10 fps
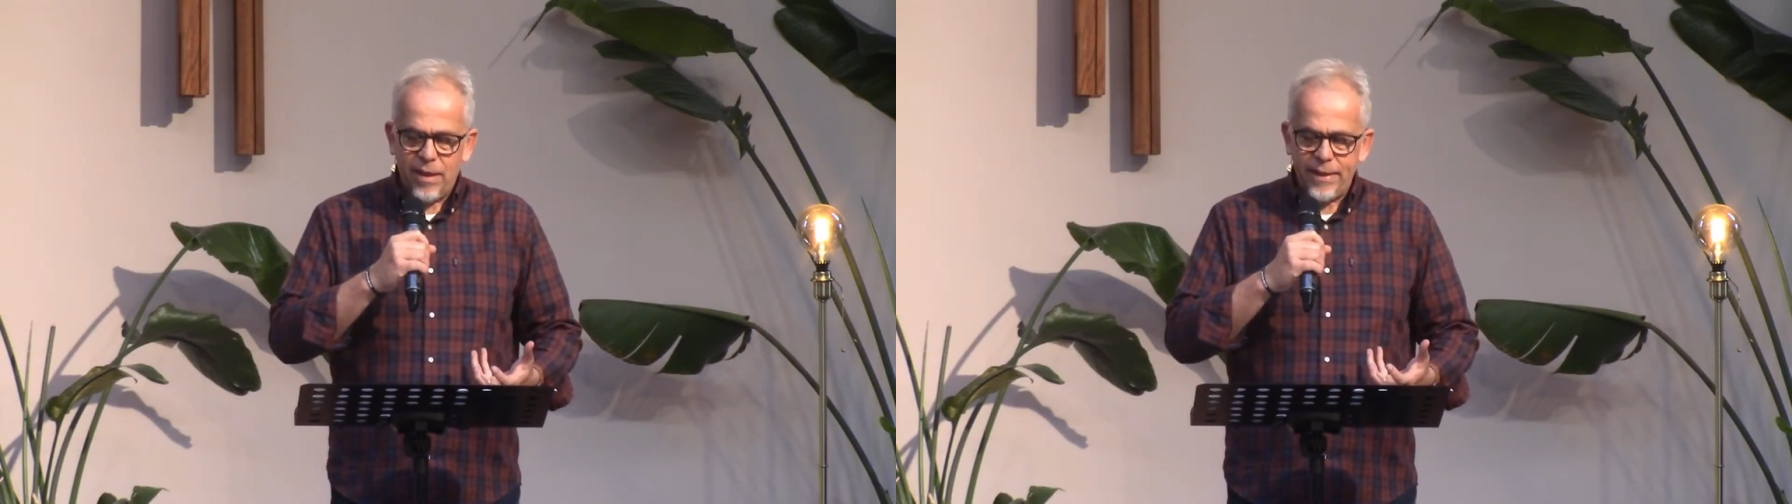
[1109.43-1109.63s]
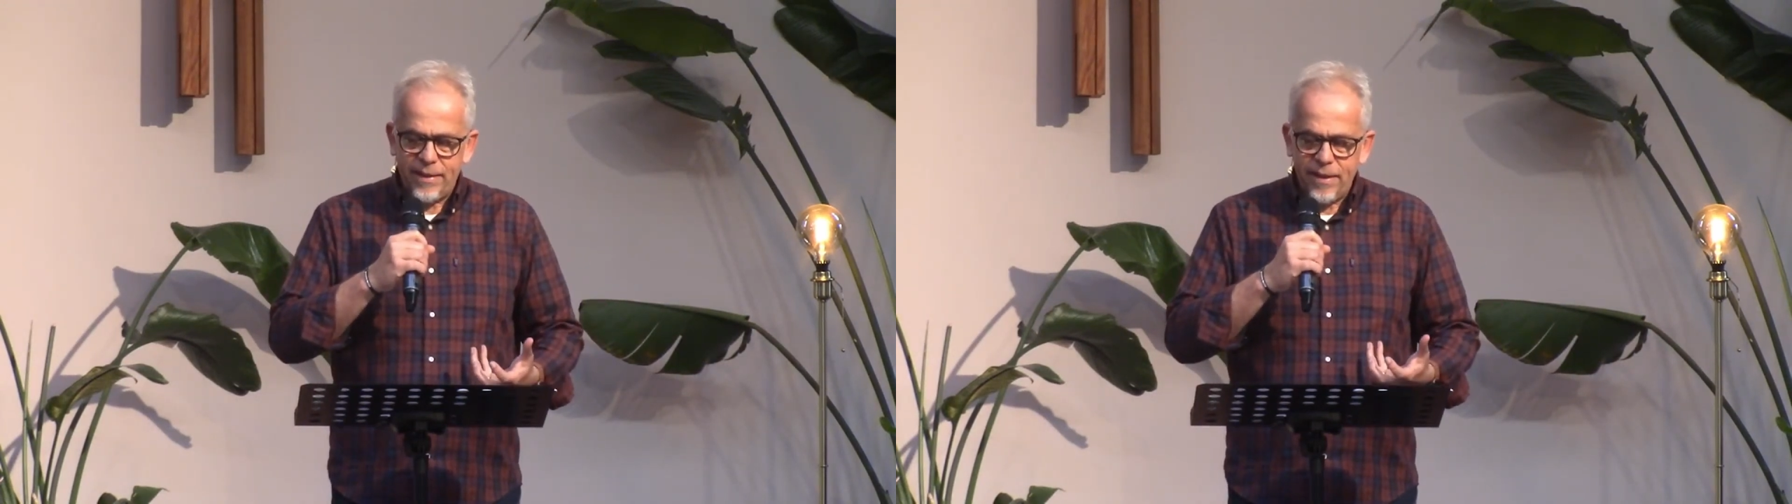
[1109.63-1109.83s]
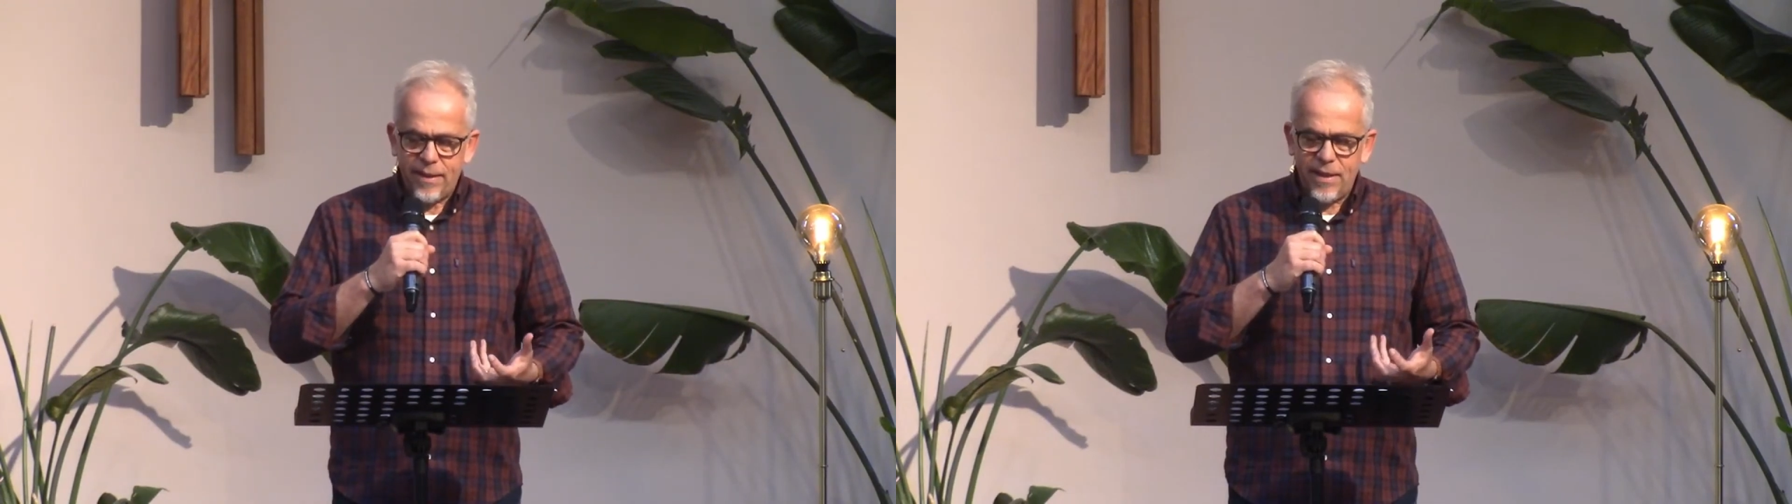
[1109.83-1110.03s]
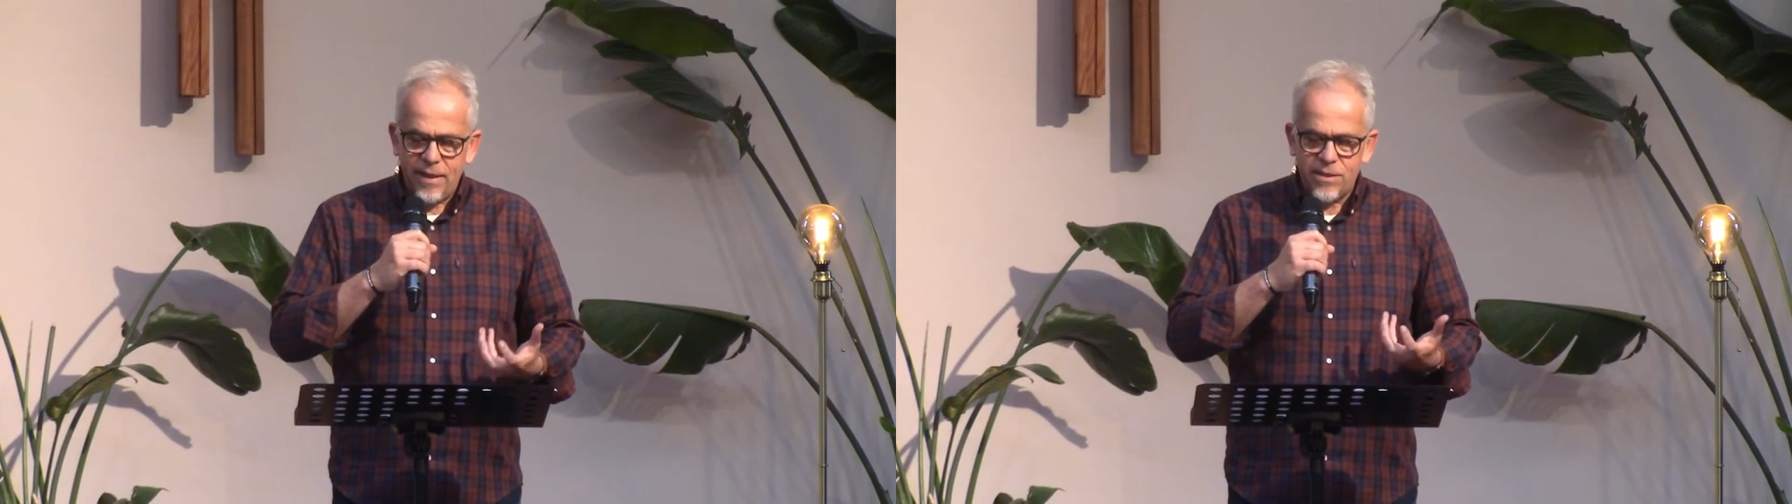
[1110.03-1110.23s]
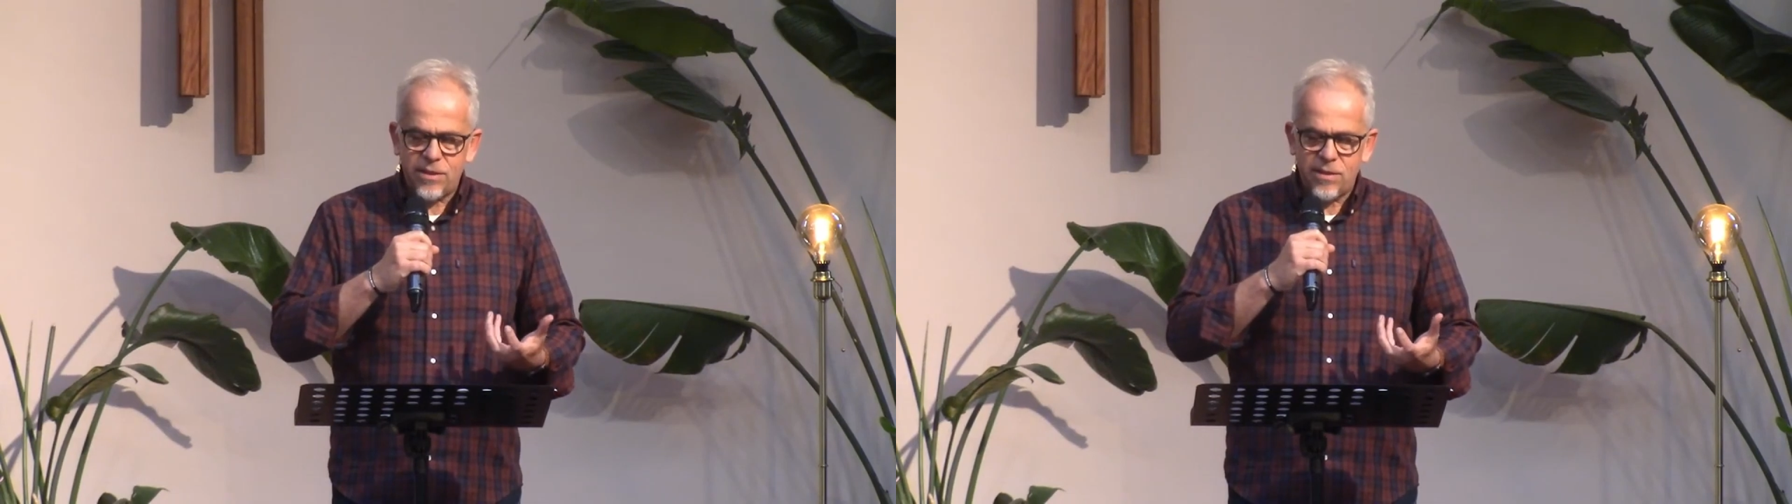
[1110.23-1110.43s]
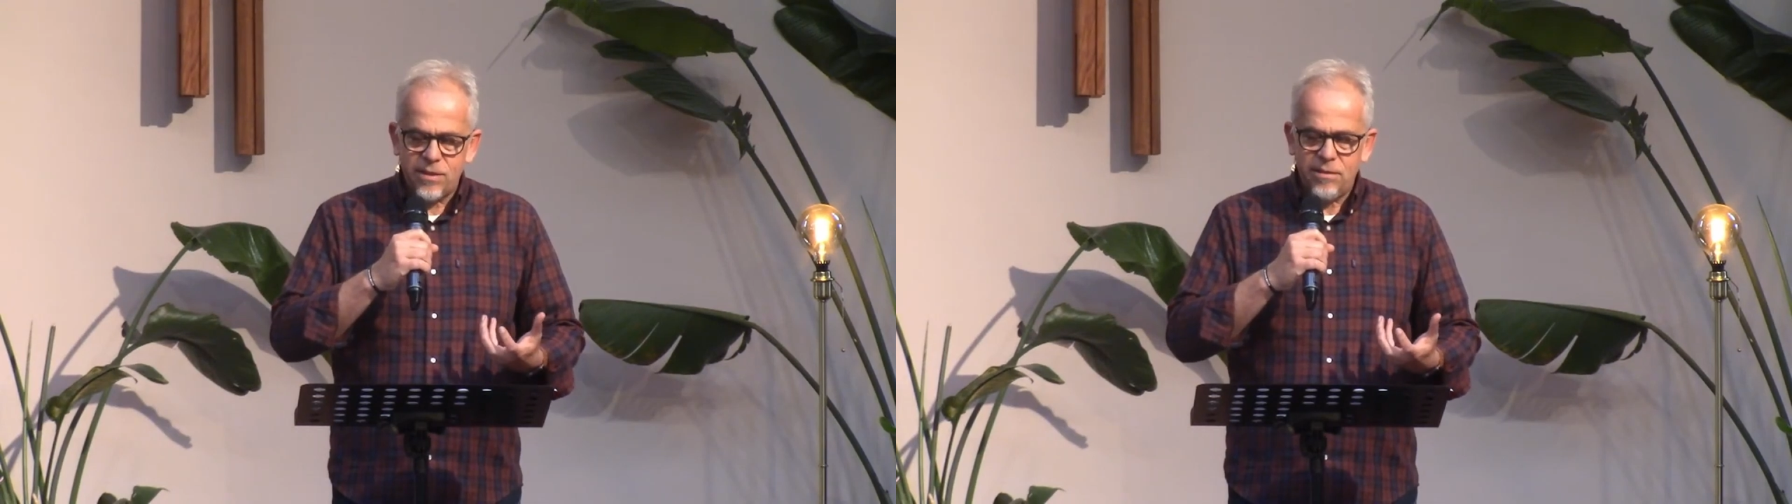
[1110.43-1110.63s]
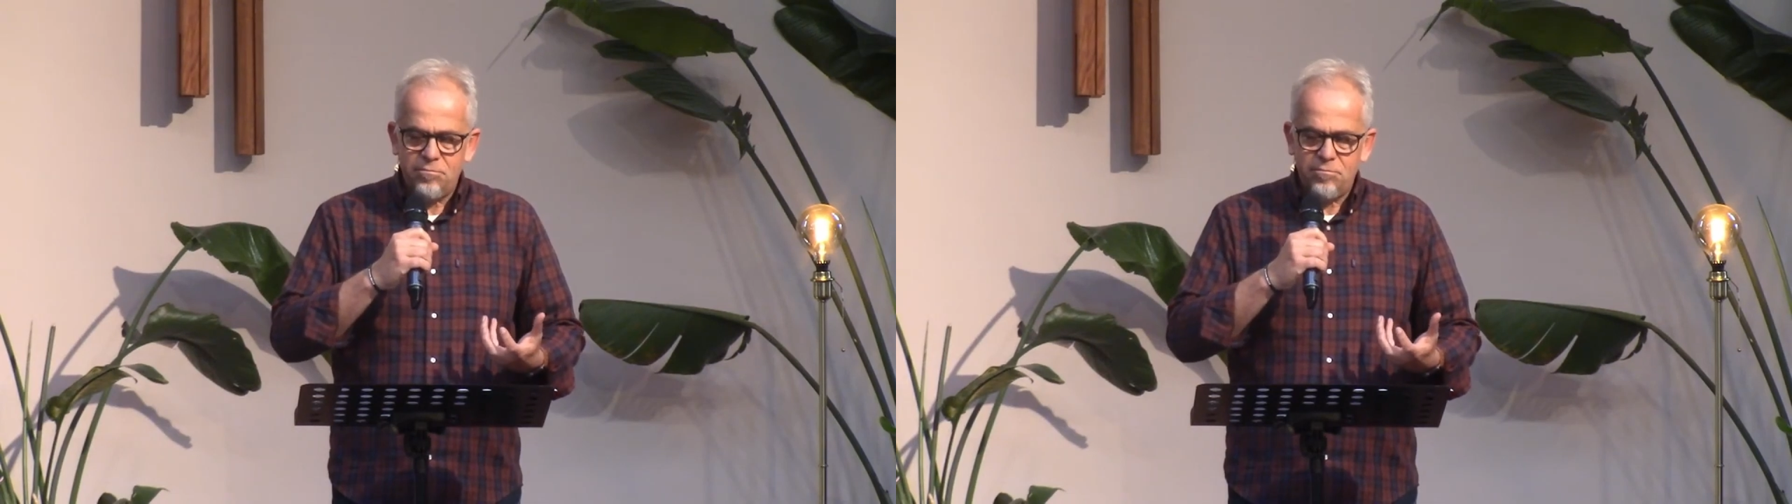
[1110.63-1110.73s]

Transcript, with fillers: I did this.